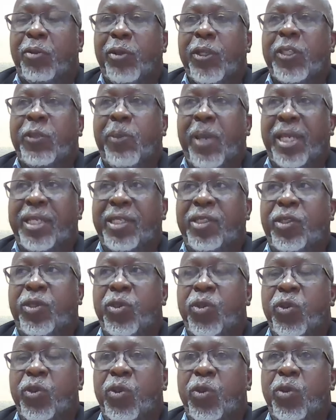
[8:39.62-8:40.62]
With respect
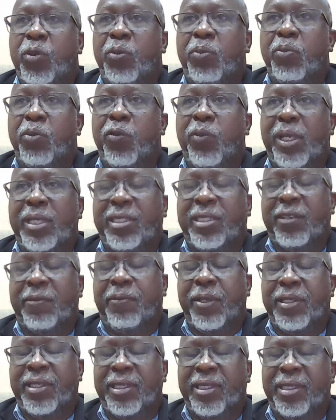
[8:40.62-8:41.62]
to movements
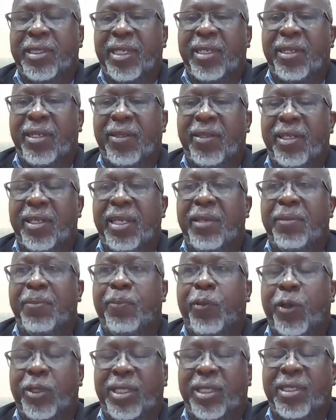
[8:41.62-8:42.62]
of persons, another
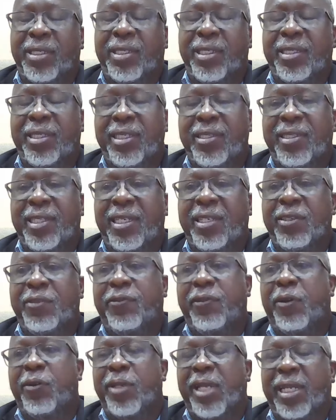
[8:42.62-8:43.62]
important statistic
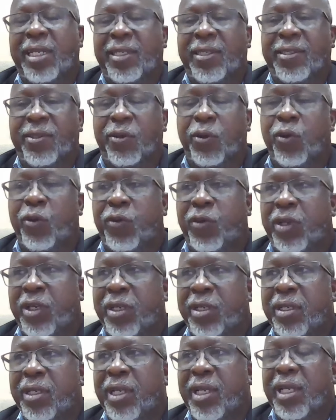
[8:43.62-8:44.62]
we found that is
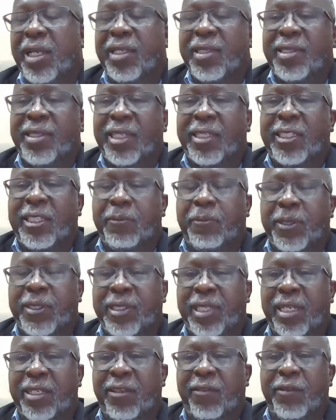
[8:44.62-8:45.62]
over
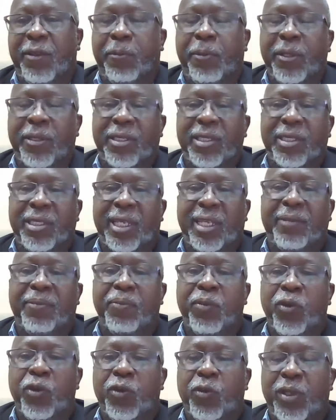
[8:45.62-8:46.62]
60% of the persons
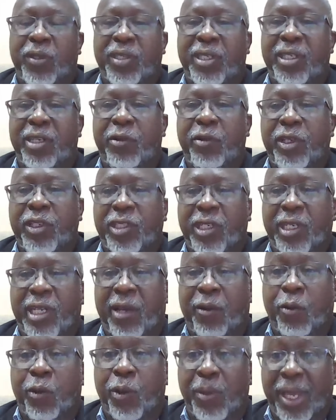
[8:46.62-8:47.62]
that move within the
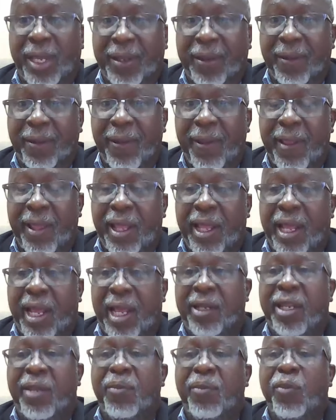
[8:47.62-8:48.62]
region are women,
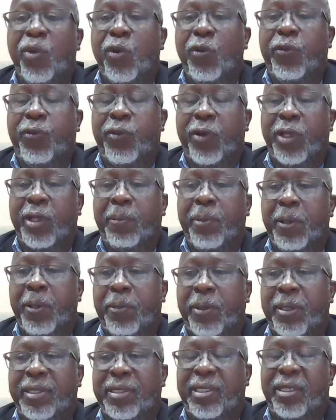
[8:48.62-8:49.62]
and they move for the
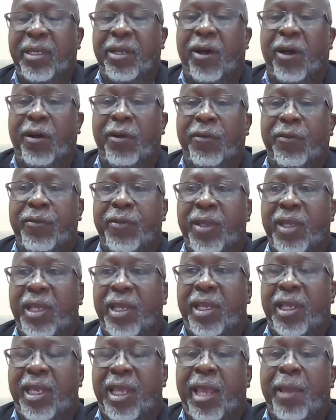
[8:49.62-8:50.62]
purpose of
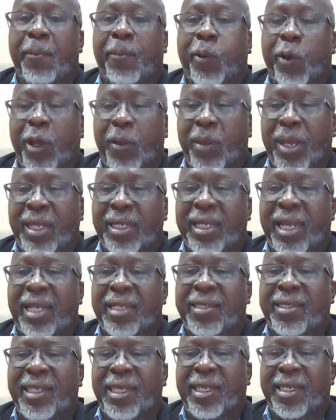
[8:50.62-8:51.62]
employment
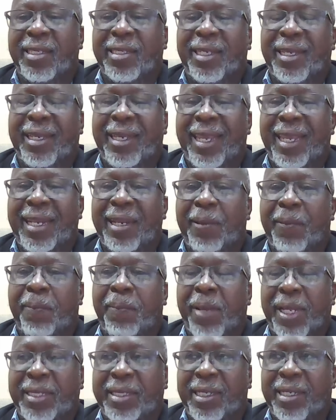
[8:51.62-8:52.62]
and seeking to gain a
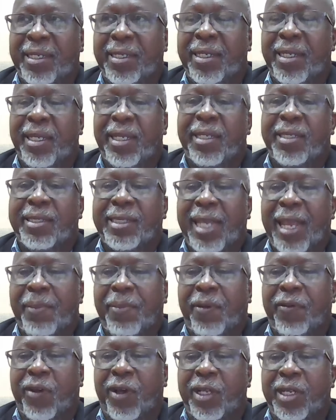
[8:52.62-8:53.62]
better
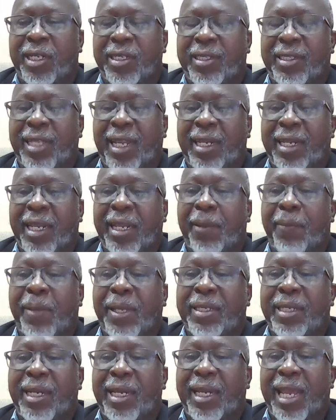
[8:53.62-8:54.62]
type of understanding, a
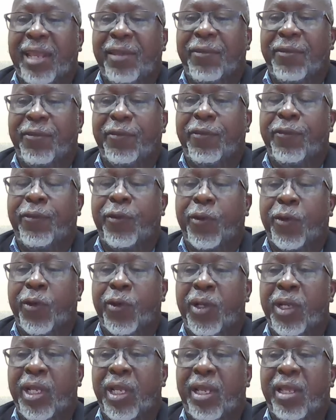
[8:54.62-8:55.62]
better life
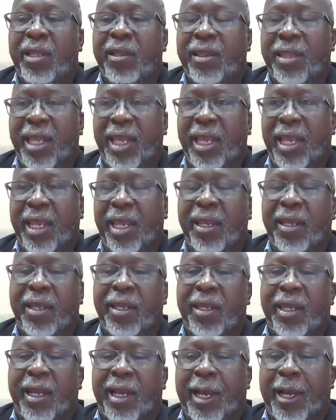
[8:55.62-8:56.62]
for their
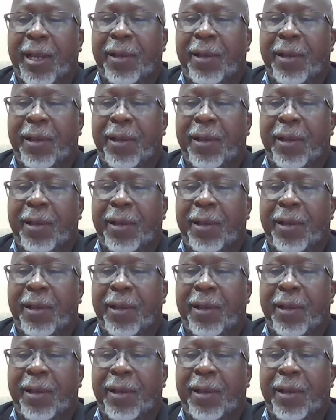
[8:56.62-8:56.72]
